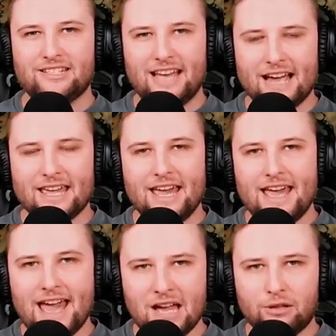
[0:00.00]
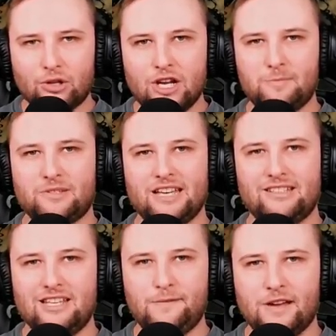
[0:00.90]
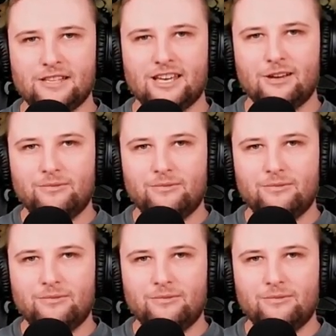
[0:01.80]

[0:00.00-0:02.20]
attack and 30% defense,